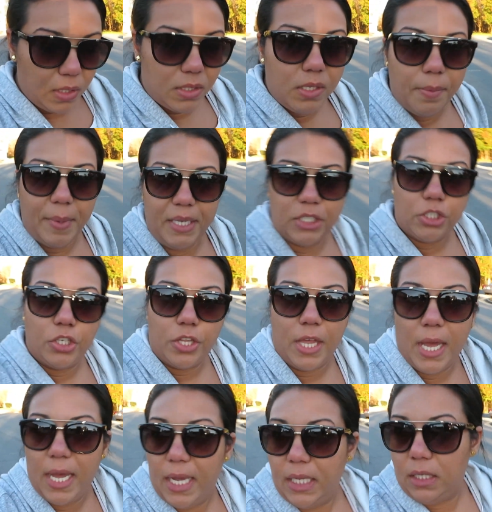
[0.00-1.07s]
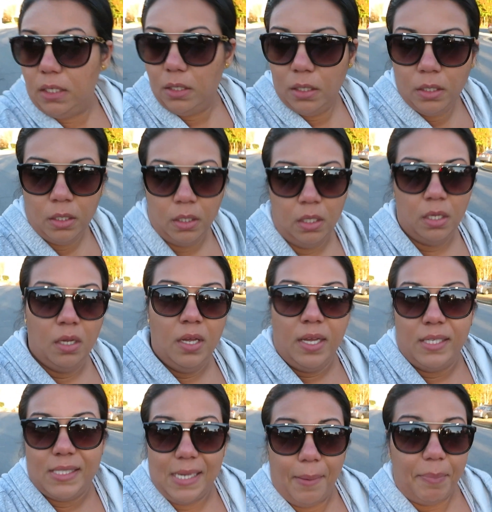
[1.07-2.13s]
to make sure that
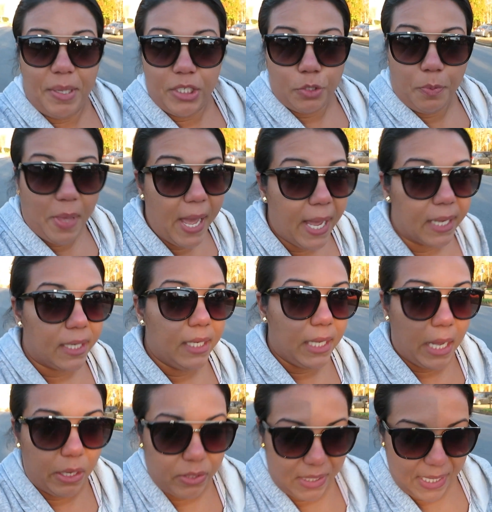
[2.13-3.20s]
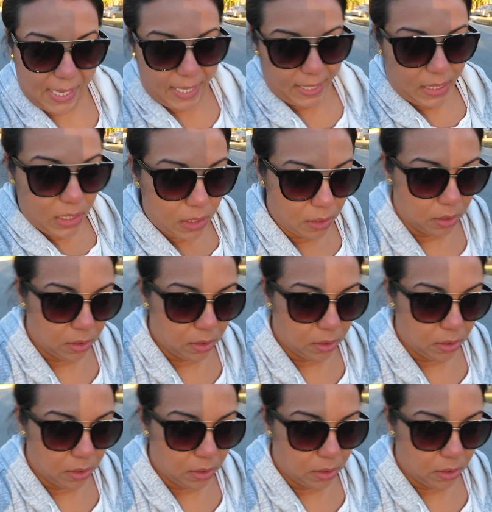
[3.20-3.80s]
it's not pitch black outside.